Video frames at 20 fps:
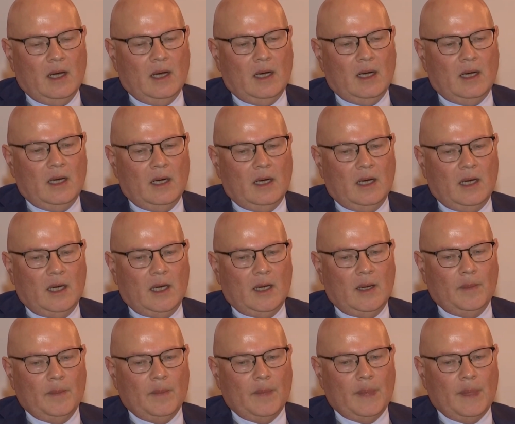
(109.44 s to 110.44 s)

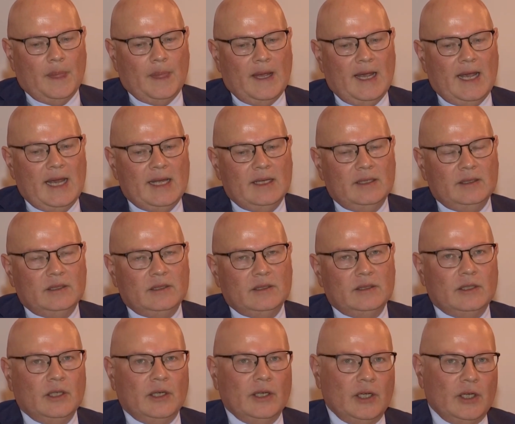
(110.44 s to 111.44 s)
Uh, and
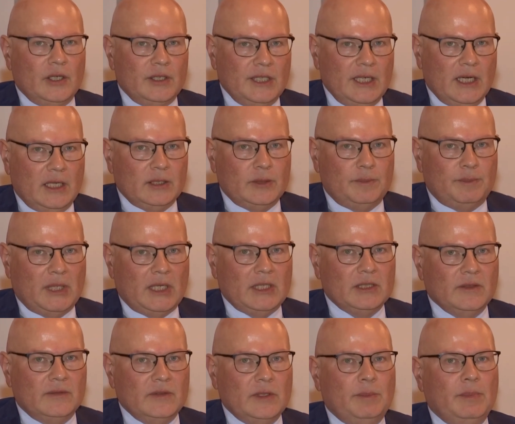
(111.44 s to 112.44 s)
the, the other
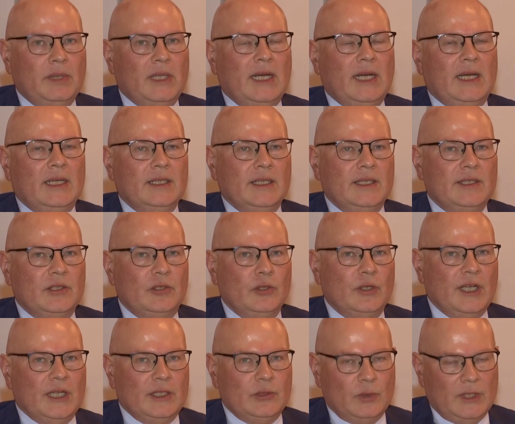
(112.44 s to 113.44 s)
part of the plan is to
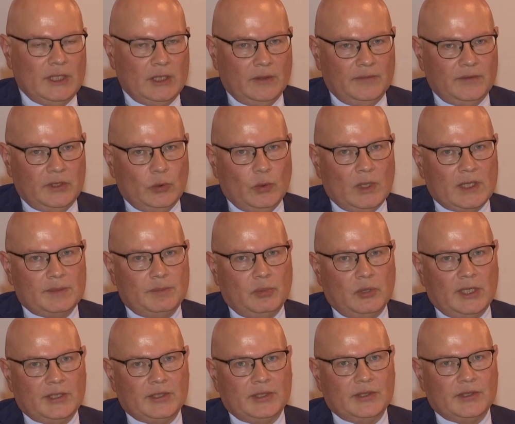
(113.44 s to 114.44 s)
get rid of U S
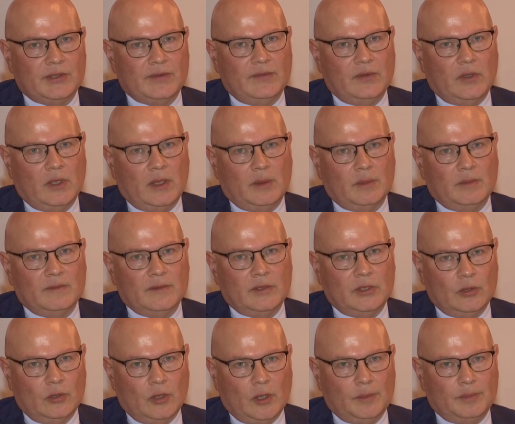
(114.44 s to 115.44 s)
presence from
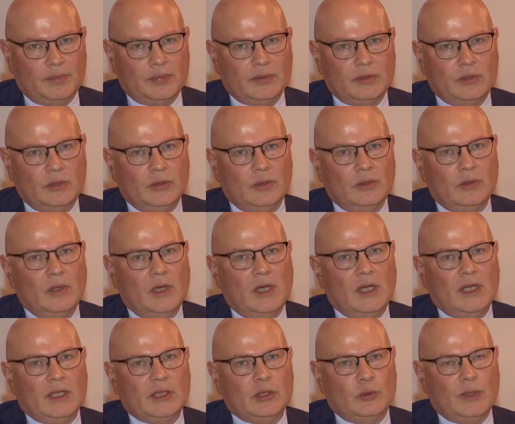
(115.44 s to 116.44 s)
Europe, to
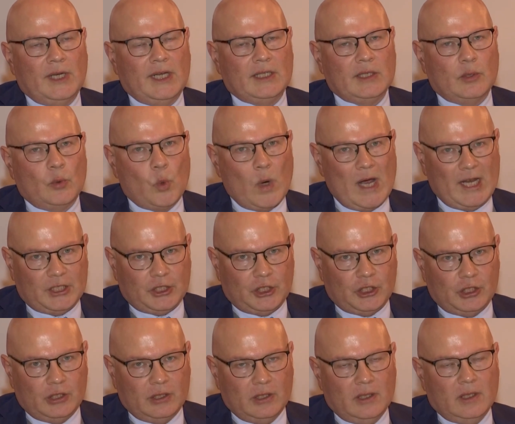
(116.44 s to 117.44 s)
create a
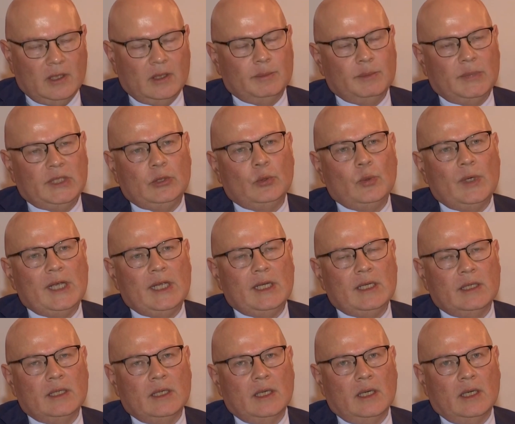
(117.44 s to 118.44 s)
wedge
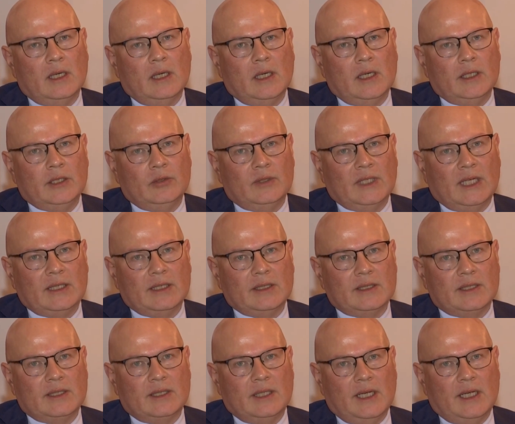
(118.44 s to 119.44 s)
between uh, United
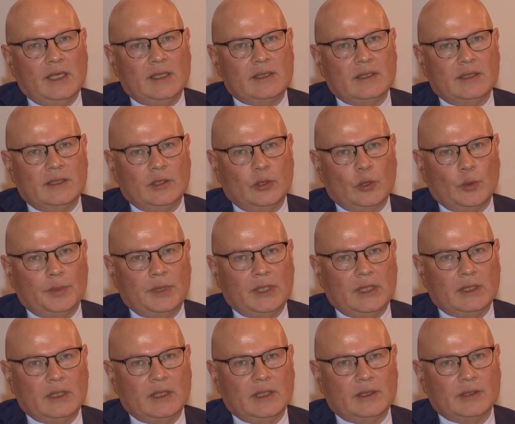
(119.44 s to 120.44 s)
States and
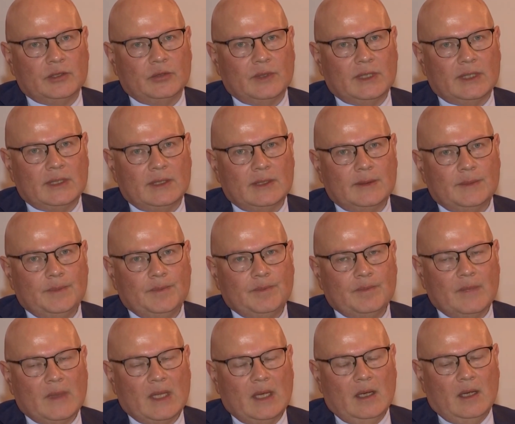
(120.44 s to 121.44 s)
European countries.
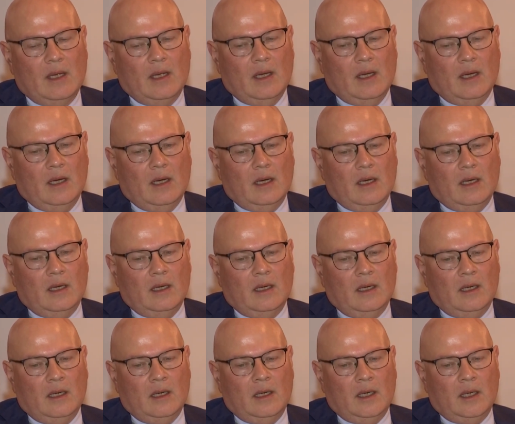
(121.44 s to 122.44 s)

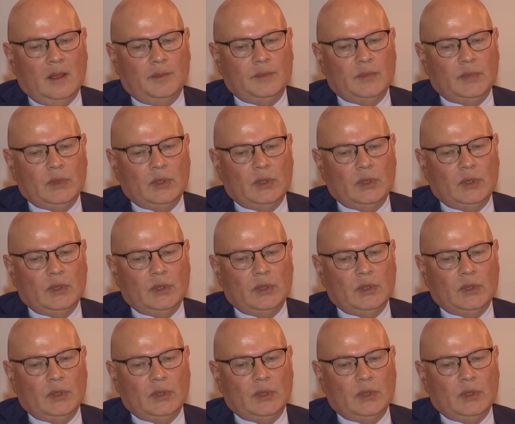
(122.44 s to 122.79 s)
Uh,